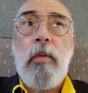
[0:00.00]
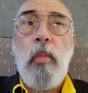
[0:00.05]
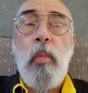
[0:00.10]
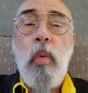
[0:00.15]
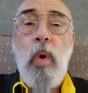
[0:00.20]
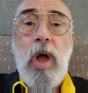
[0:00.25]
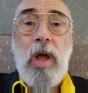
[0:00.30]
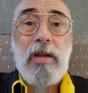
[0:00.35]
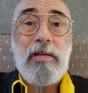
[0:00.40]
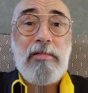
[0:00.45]

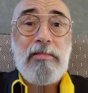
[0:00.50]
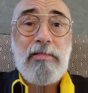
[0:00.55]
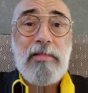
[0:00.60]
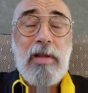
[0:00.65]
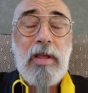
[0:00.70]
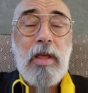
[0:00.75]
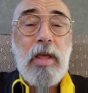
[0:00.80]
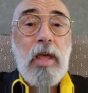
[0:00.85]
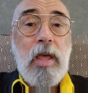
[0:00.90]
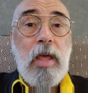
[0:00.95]
1
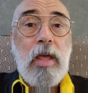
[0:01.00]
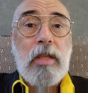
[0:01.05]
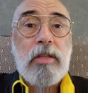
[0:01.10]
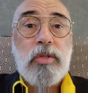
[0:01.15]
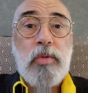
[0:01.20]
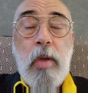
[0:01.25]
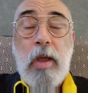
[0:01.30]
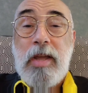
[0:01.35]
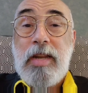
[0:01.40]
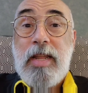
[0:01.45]

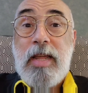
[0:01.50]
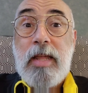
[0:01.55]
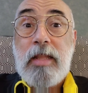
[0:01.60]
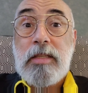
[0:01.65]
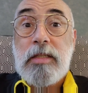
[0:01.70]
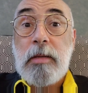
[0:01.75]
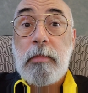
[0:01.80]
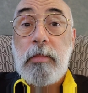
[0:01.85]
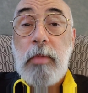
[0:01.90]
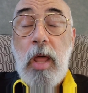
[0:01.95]
so I could
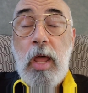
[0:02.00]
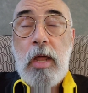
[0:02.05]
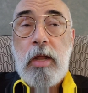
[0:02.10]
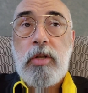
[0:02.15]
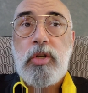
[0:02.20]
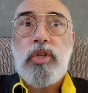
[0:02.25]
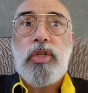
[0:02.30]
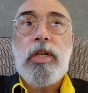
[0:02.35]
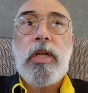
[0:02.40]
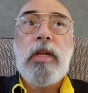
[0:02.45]
eat some
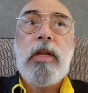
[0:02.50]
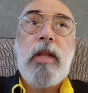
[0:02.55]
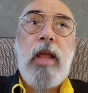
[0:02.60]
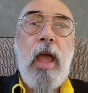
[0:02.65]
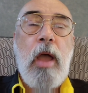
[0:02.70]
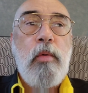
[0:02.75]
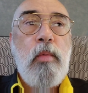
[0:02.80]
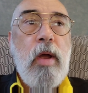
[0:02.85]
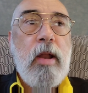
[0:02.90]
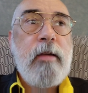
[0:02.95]
lunch and
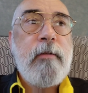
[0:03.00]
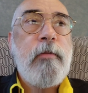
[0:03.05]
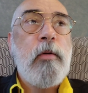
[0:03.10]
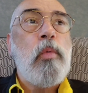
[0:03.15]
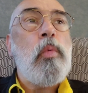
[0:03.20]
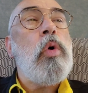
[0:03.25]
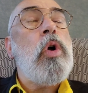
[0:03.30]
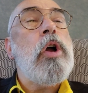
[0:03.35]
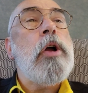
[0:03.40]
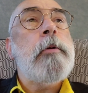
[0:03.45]
get ready for
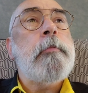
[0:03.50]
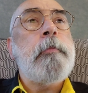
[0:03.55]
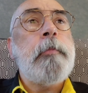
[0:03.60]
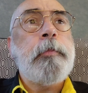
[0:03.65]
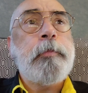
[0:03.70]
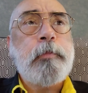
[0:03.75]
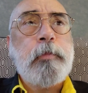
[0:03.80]
work.